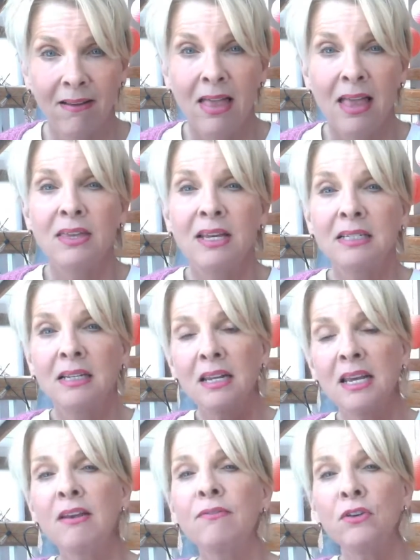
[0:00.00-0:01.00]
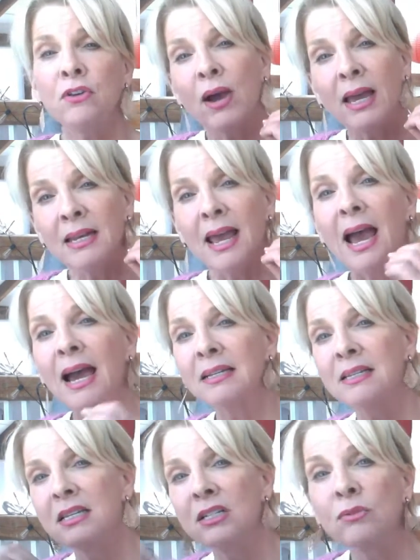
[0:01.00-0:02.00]
They said if you enact
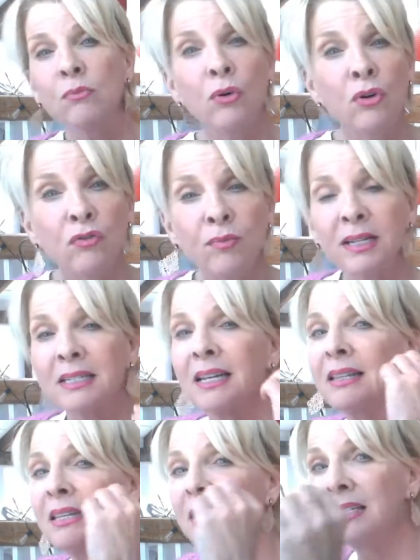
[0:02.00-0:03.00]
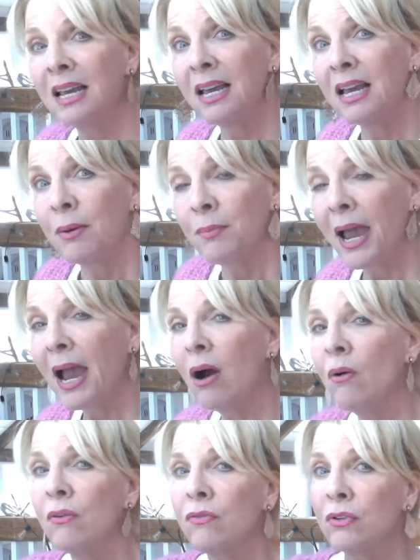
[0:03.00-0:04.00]
these movements and these
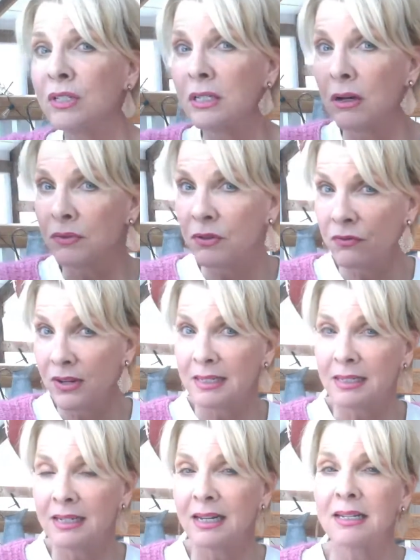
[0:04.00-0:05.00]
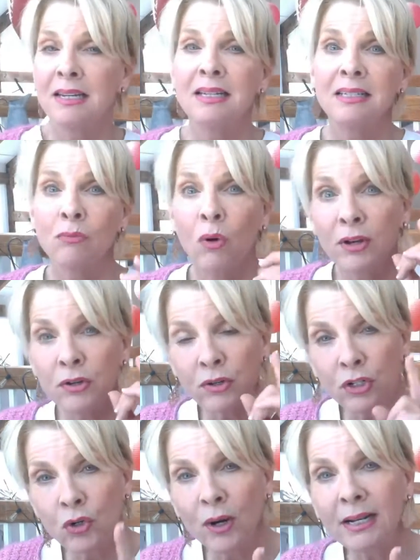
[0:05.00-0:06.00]
powerful self-defense techniques while you're
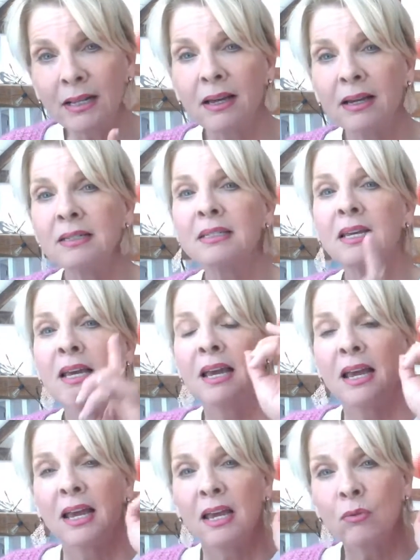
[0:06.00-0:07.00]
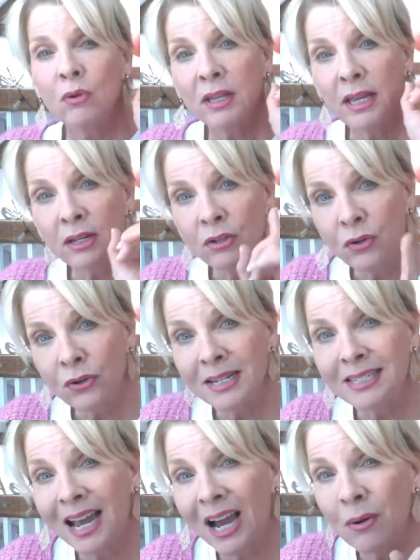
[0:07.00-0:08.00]
adrenalized, it will
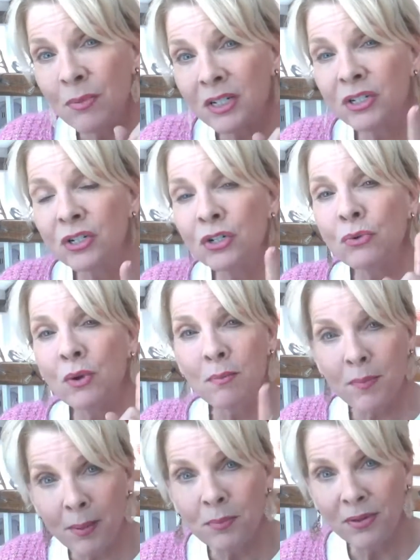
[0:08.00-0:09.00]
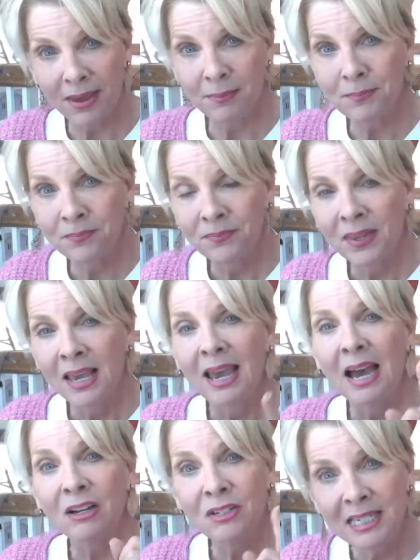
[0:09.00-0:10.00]
increase how much you remember them,
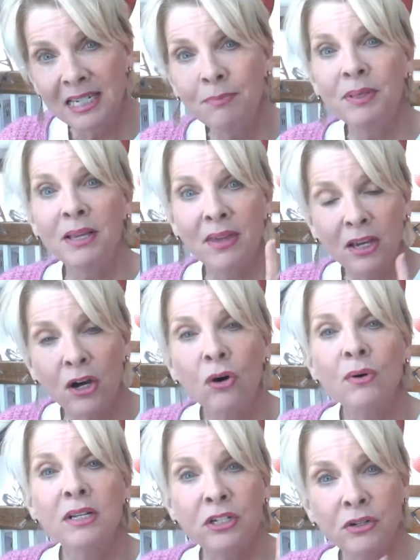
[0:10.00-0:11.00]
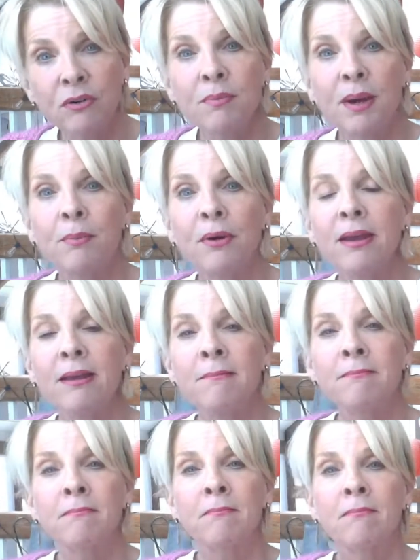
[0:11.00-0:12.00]
how deeply they go into your memory
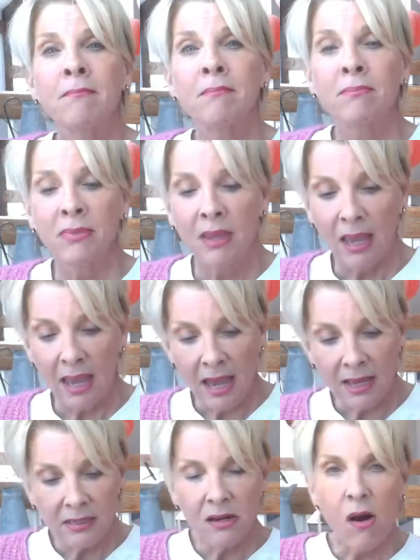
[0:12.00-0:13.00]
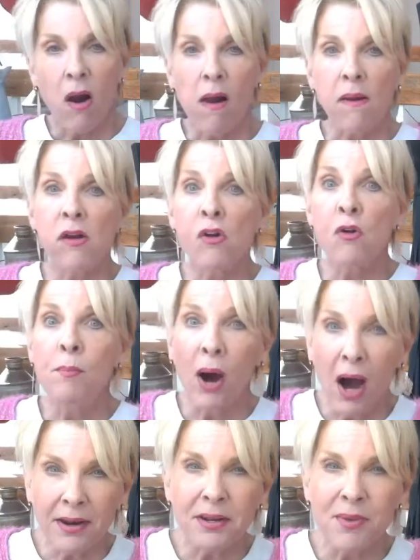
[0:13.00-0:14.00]
and your
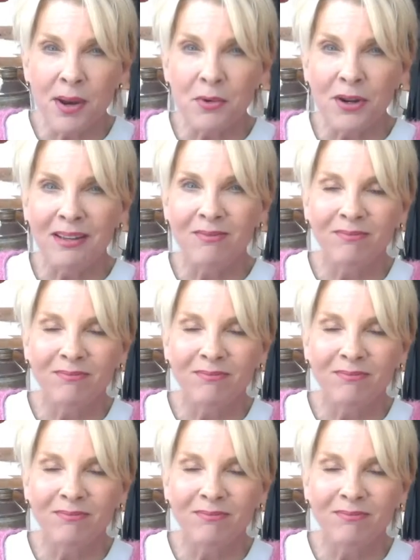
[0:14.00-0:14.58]
body memory